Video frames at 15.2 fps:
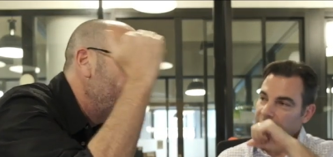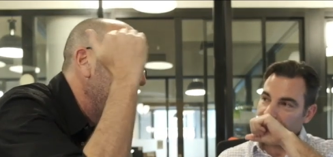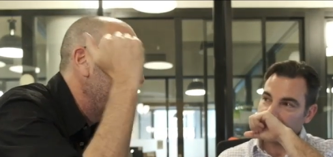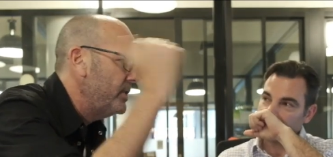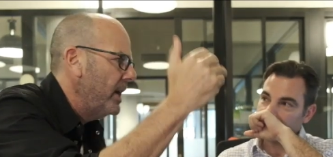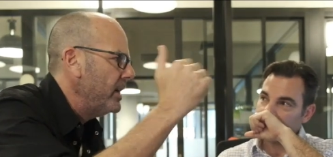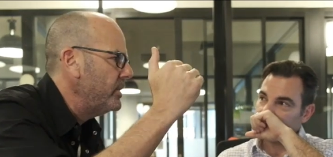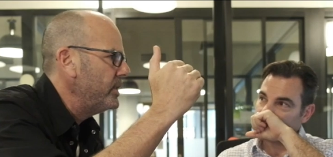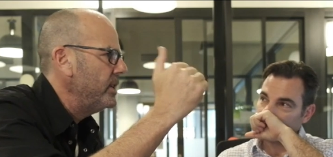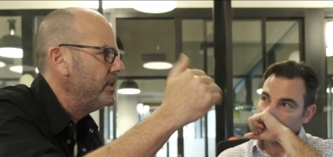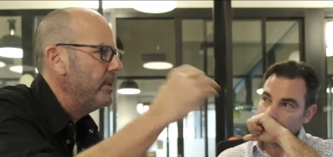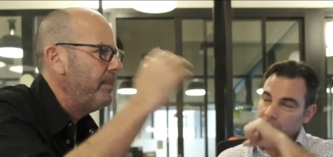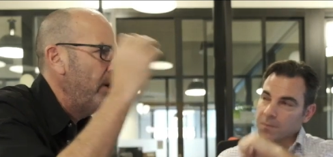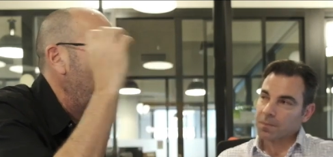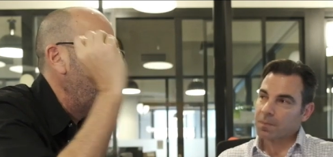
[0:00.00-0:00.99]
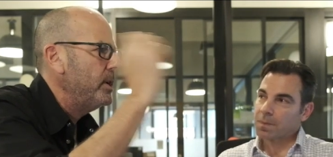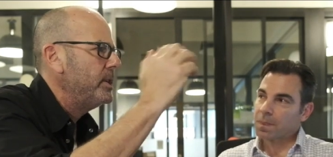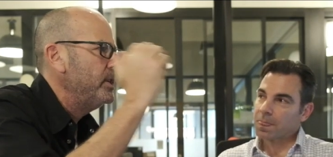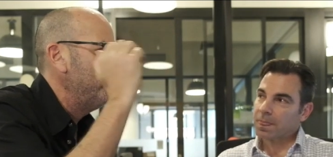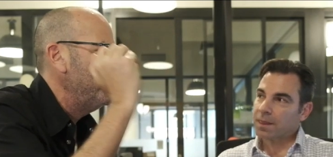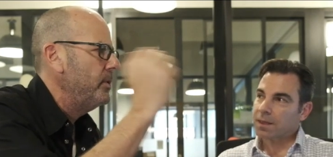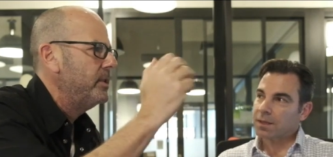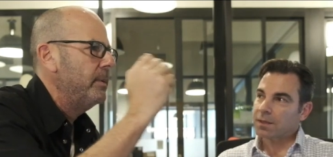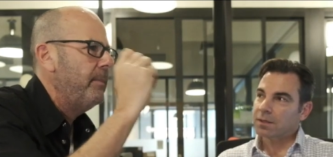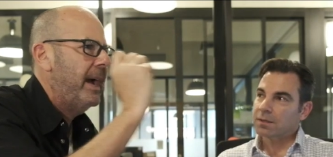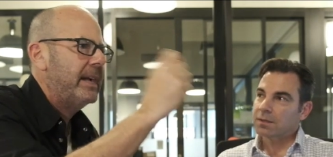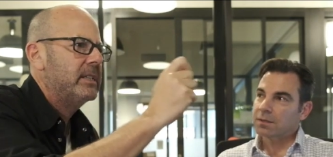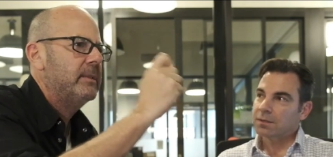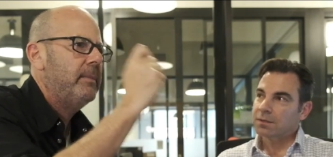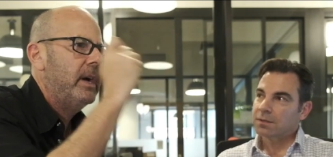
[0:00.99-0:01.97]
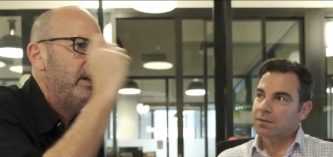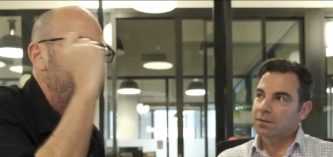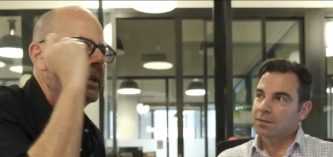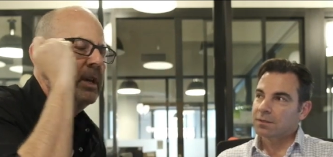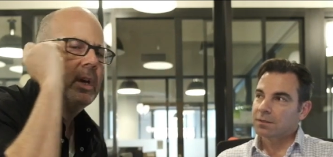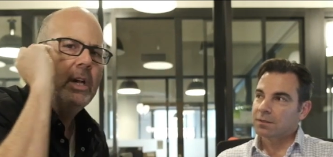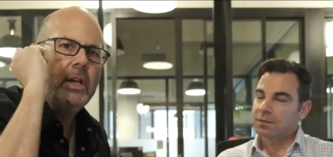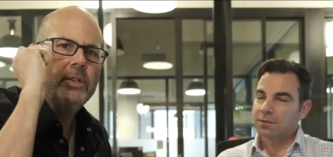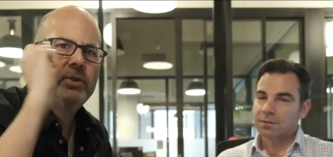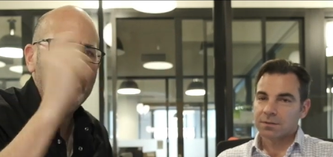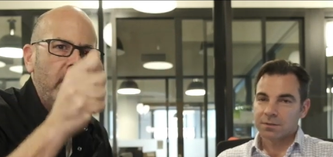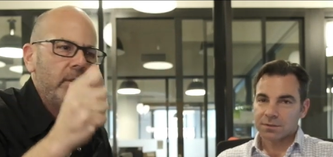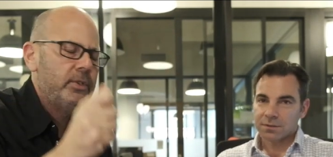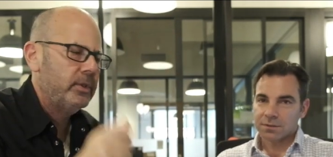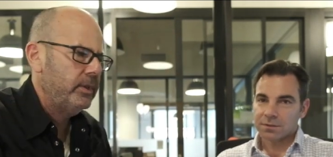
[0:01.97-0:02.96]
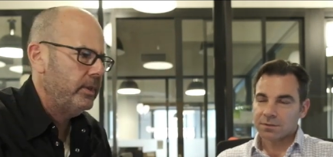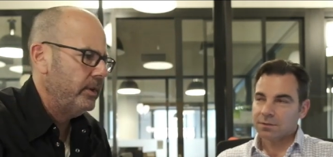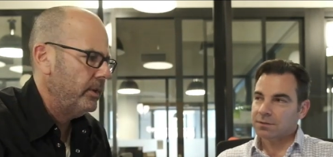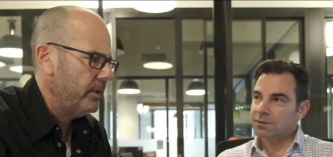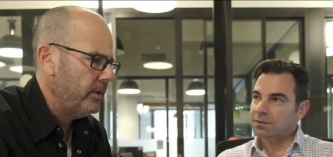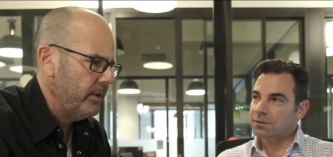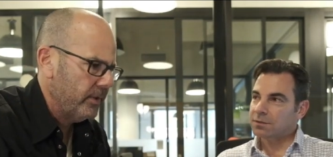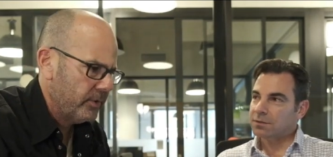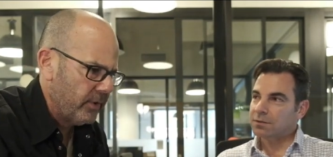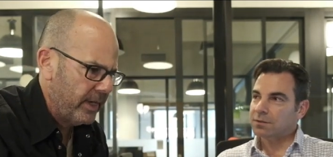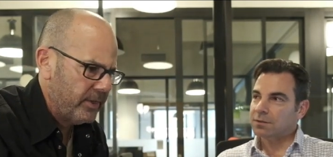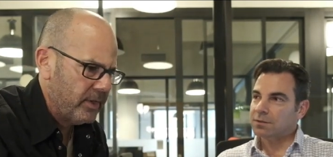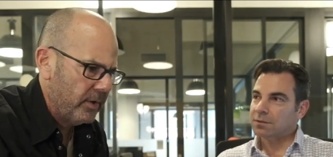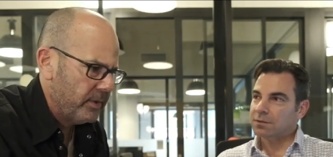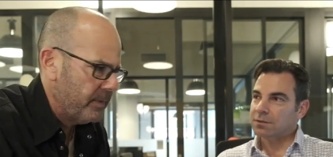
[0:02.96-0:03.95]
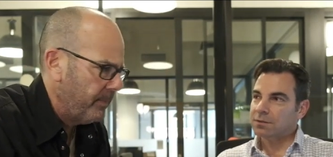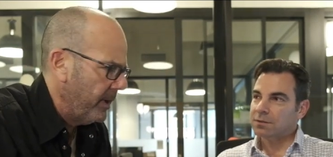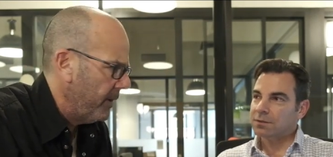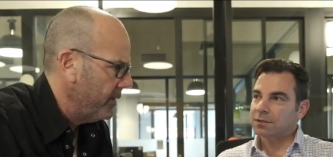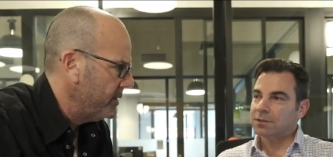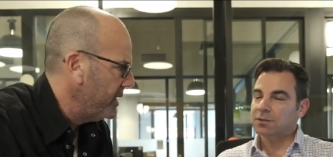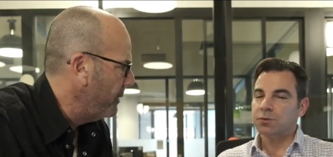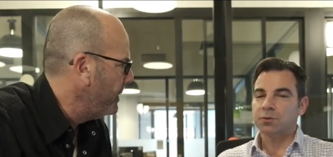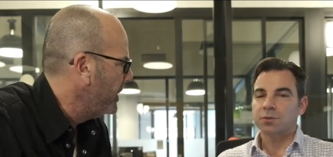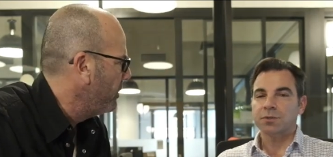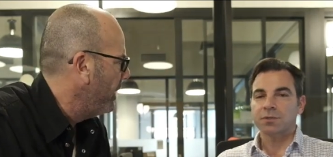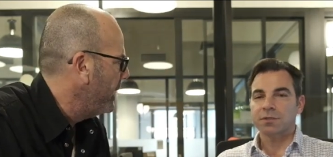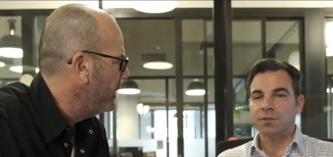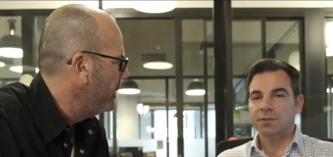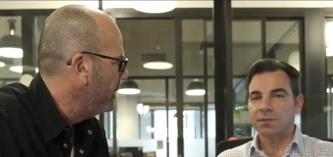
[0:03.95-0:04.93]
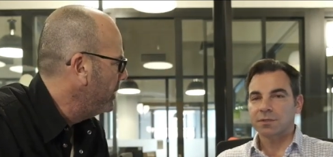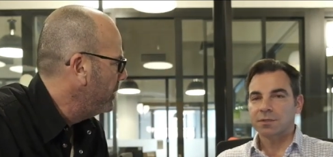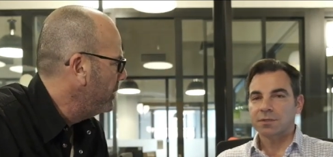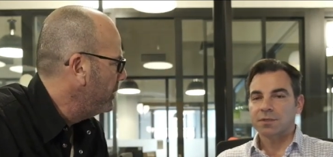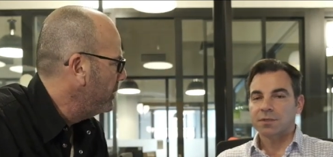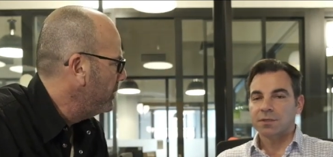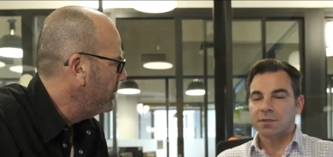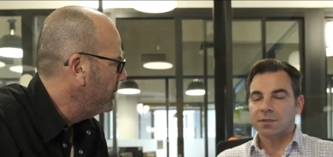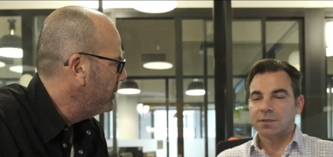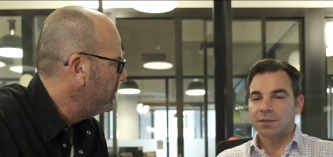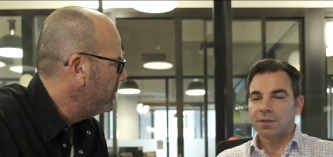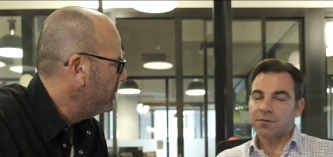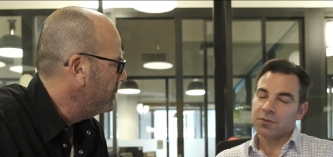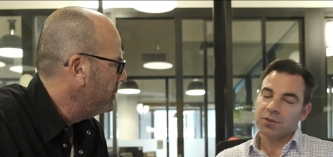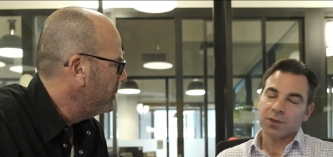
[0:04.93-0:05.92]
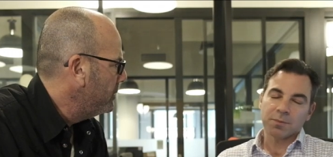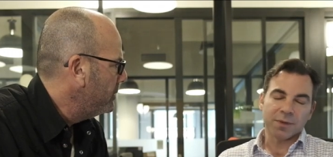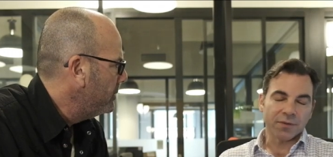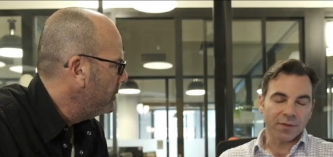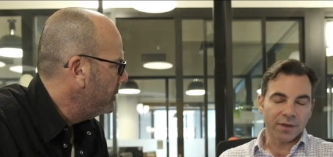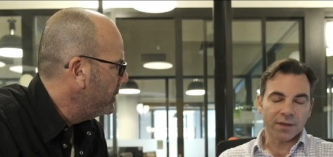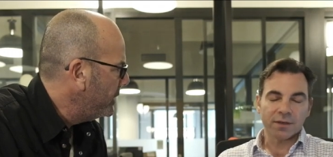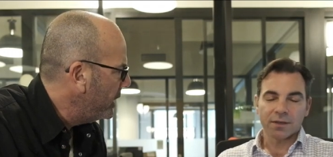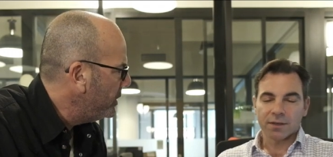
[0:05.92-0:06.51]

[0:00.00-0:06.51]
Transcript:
Speaker 1: suggestions yet. about what to do to maximize a, a, your, your trade show experience. That'd be great.
Speaker 2: think about that. Yeah,